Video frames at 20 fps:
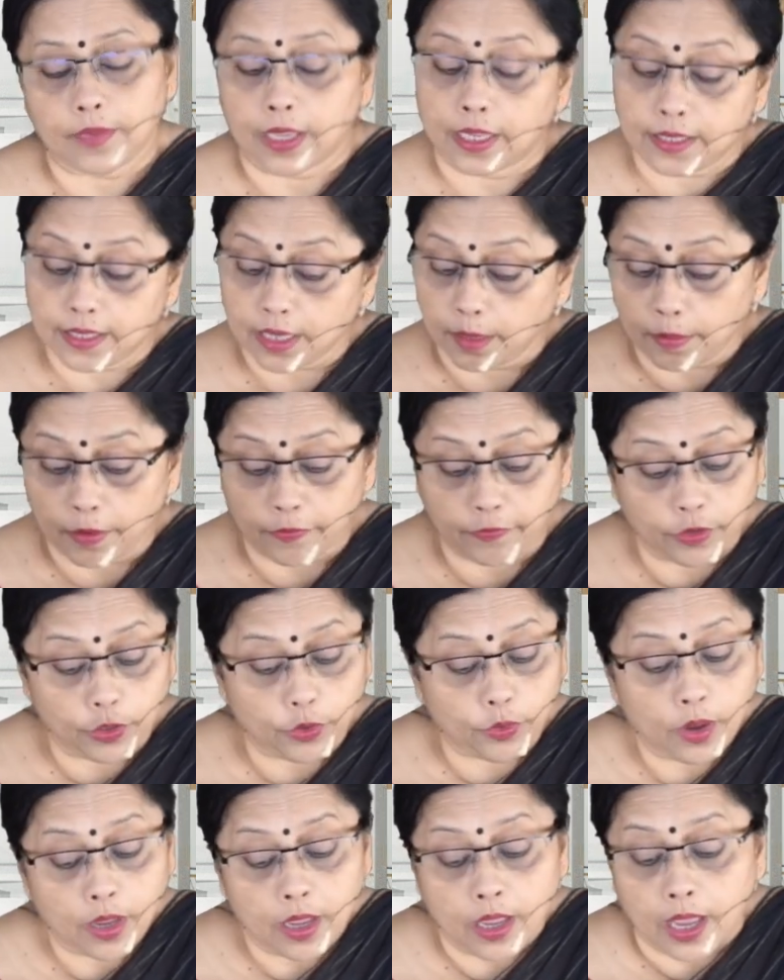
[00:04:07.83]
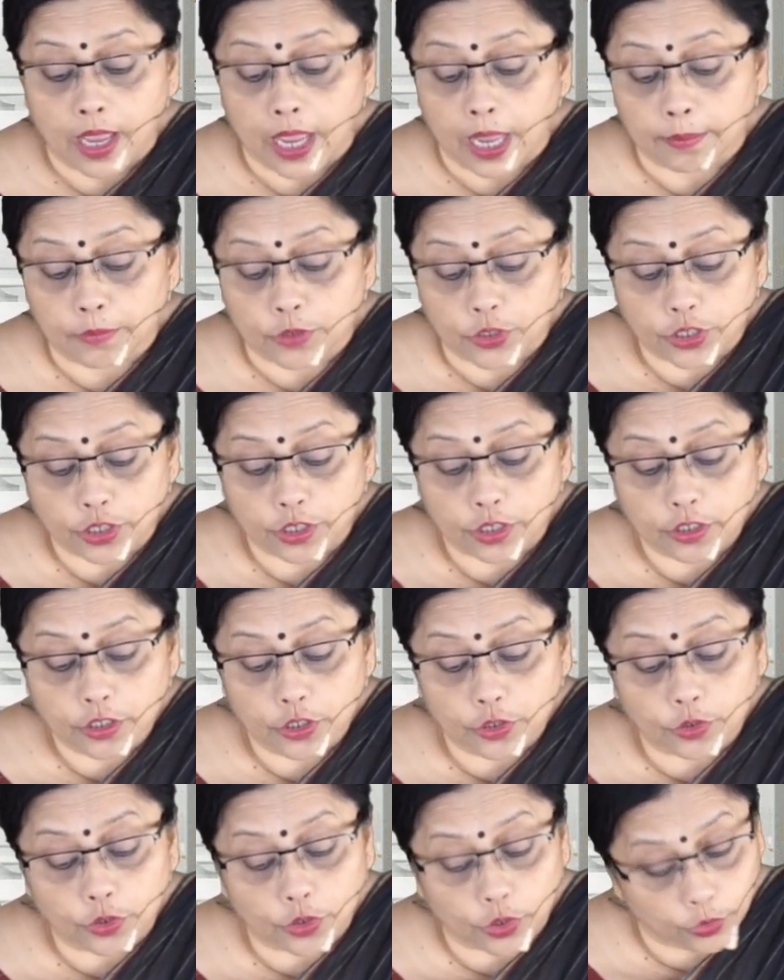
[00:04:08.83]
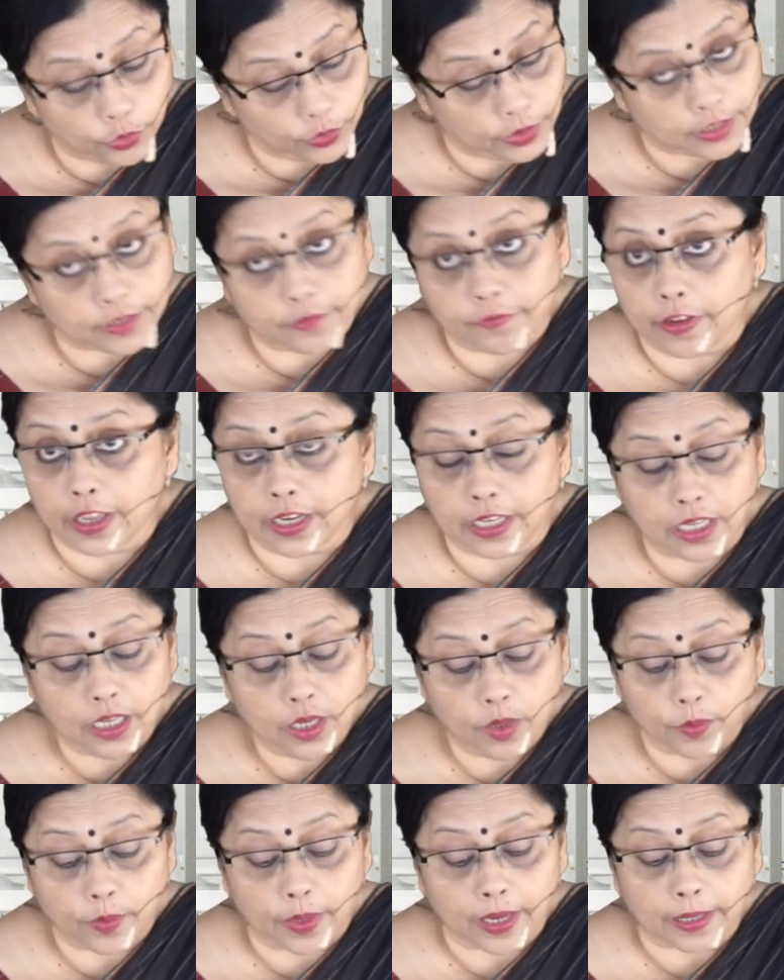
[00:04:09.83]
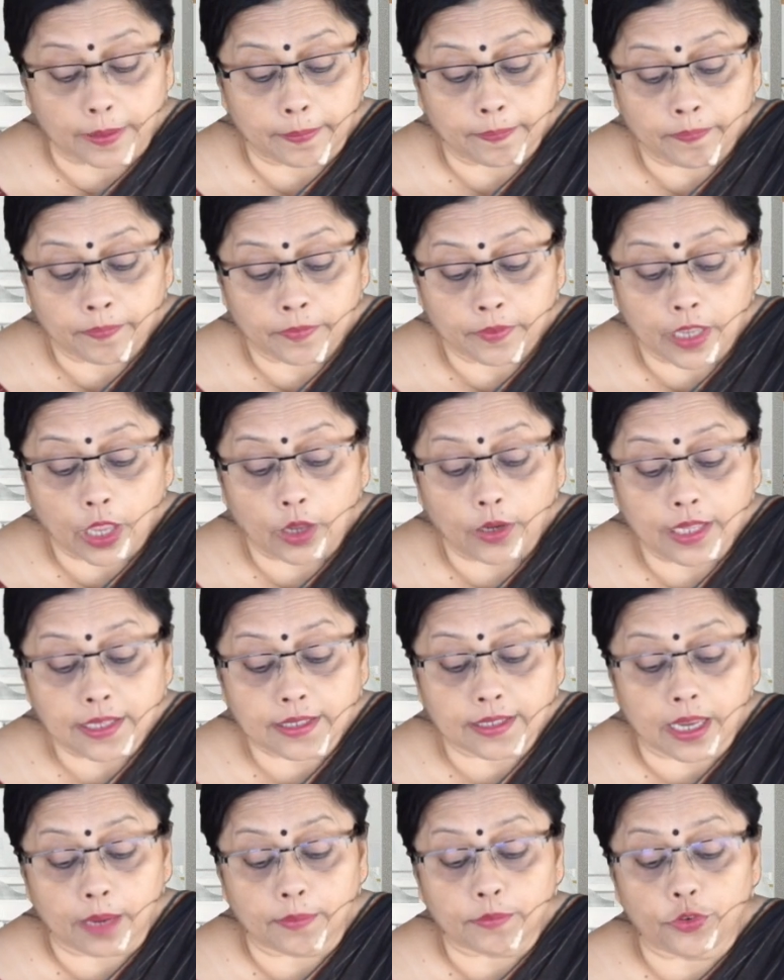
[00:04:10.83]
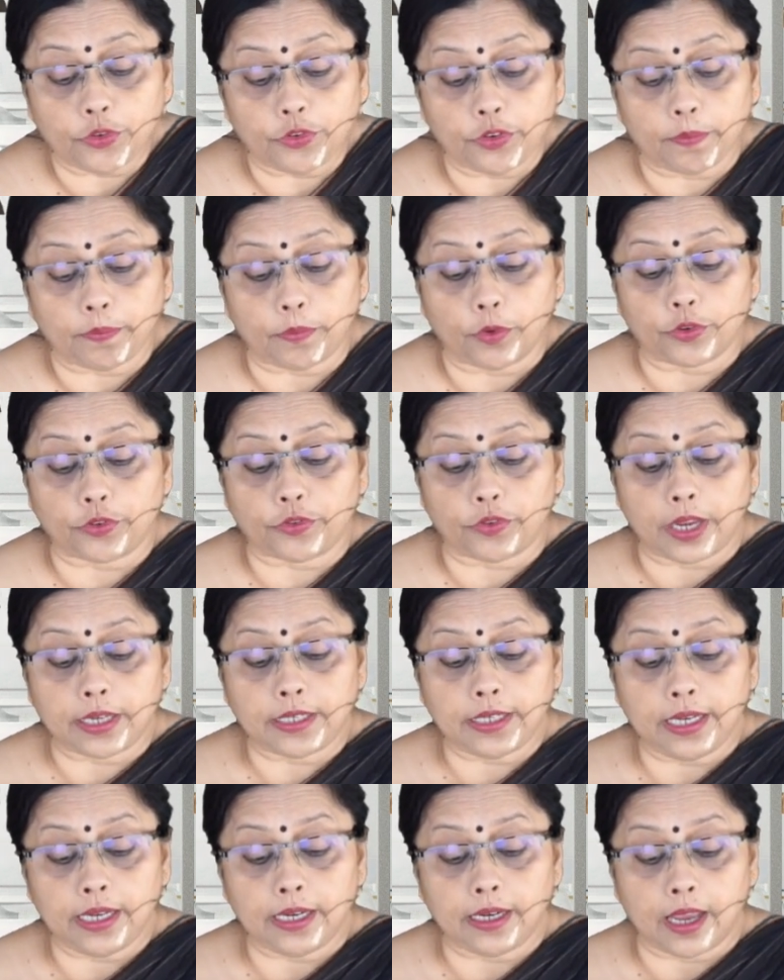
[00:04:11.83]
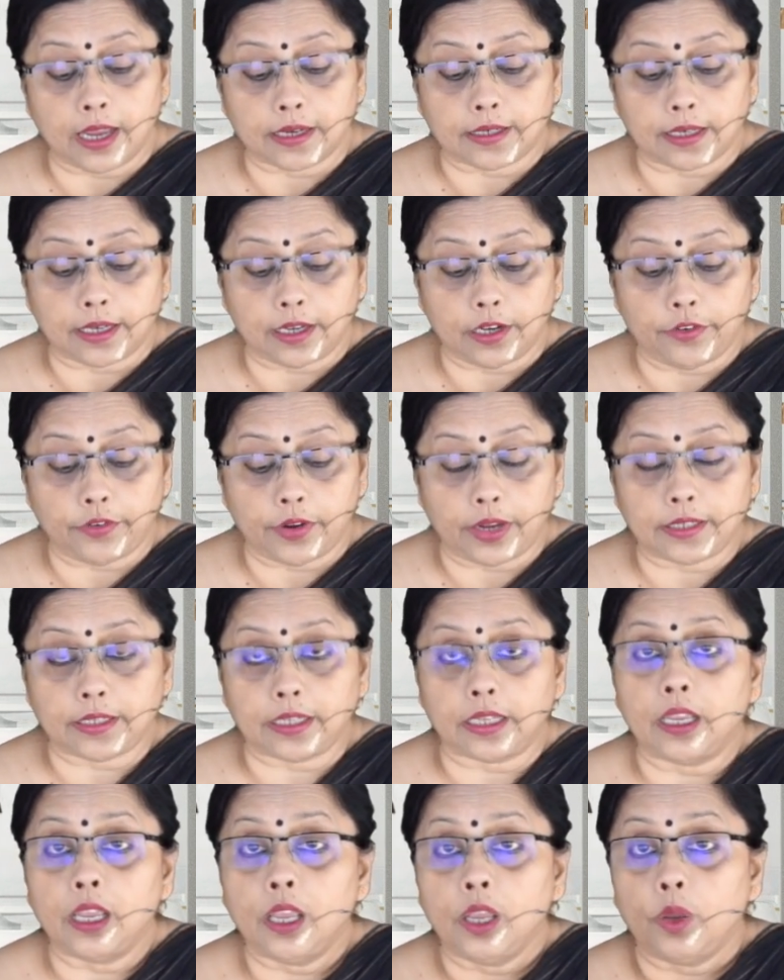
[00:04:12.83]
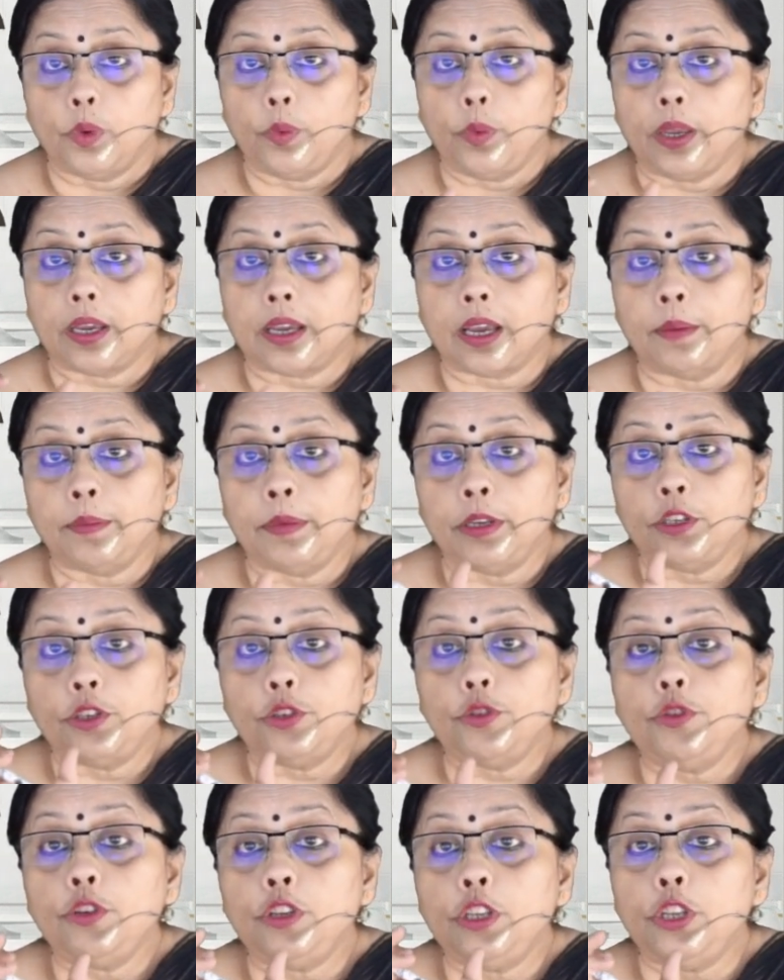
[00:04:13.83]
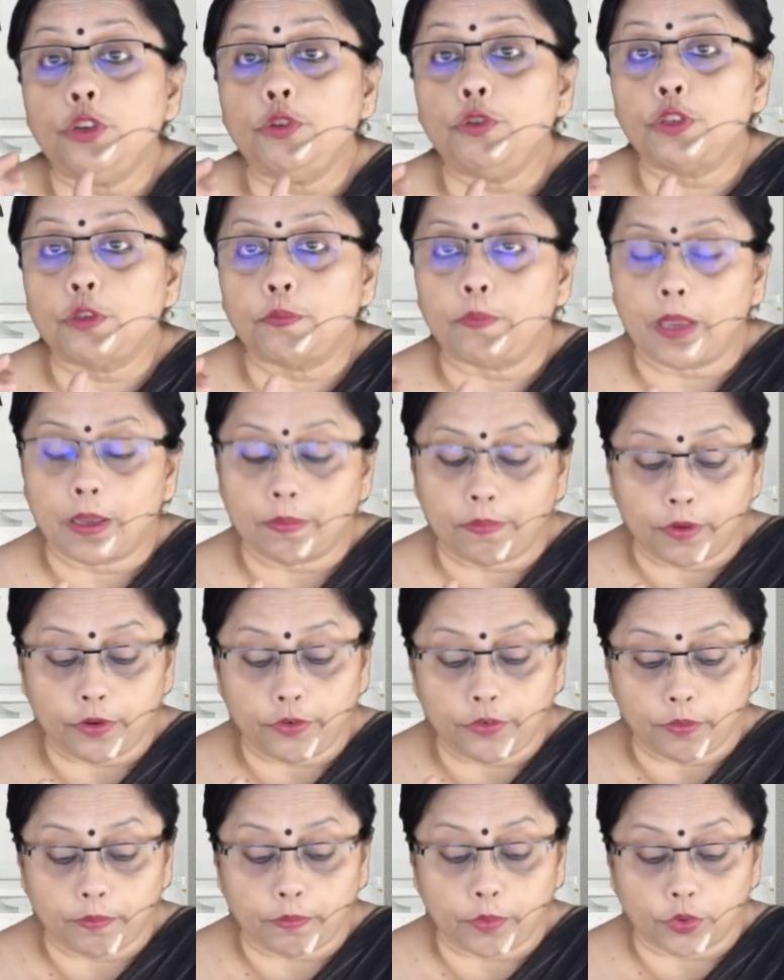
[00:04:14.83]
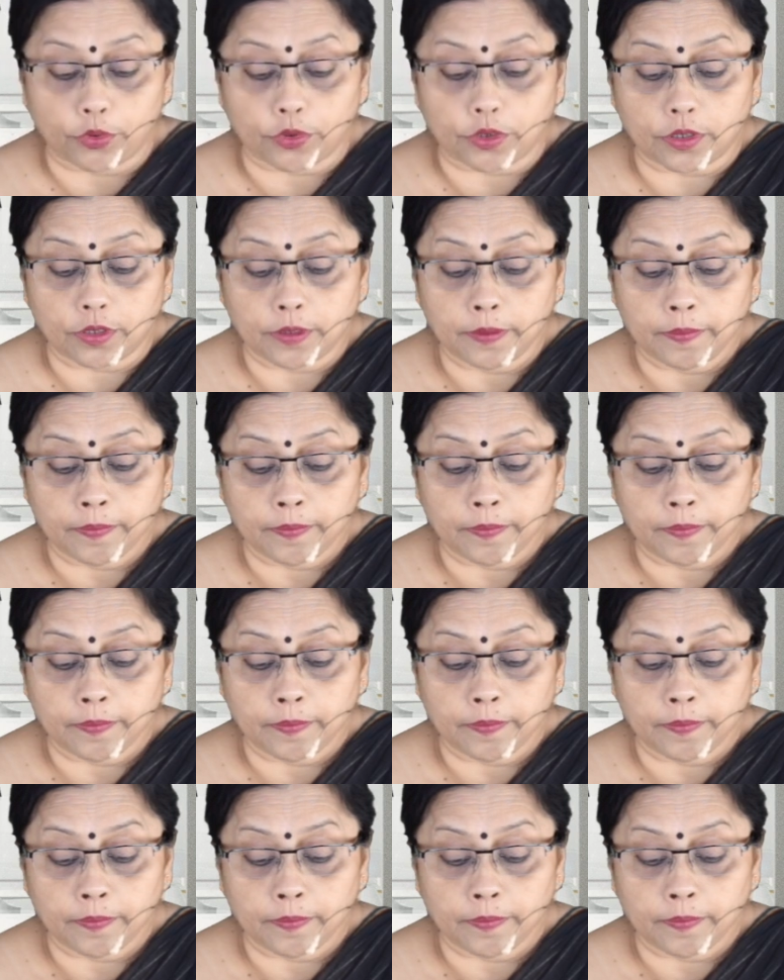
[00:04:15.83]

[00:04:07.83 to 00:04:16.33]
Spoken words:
Some of you, I'm sure you know it very well. Now let's come to report writing and article writing. We are coming to newspaper report.